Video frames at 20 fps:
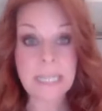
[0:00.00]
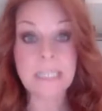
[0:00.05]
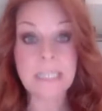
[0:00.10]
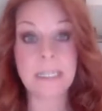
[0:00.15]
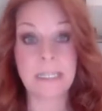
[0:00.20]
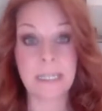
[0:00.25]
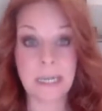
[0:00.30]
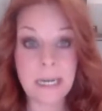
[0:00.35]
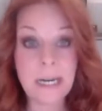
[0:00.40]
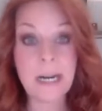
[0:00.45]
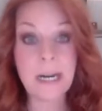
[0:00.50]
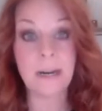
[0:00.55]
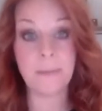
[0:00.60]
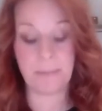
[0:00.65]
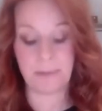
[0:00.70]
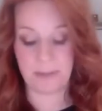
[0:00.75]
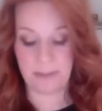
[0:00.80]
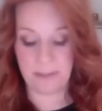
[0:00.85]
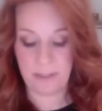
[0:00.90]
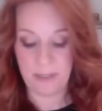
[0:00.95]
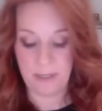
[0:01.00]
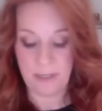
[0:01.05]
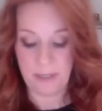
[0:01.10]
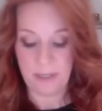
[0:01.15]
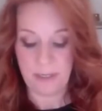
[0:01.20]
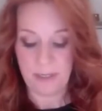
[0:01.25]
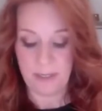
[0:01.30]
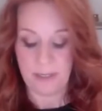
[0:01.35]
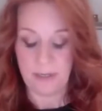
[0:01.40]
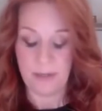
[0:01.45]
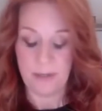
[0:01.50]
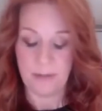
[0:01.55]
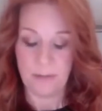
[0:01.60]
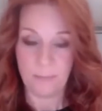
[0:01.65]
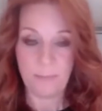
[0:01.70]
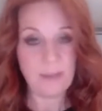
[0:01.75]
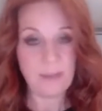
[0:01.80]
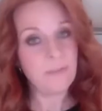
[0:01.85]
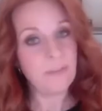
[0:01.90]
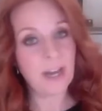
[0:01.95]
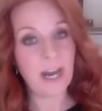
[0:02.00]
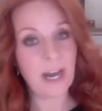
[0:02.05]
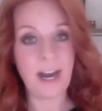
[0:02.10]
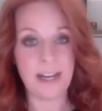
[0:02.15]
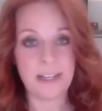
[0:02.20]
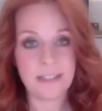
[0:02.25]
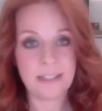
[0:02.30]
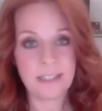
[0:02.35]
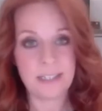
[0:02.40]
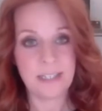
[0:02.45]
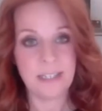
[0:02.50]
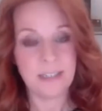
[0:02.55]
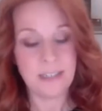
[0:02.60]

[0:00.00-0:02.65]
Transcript: next up, we've got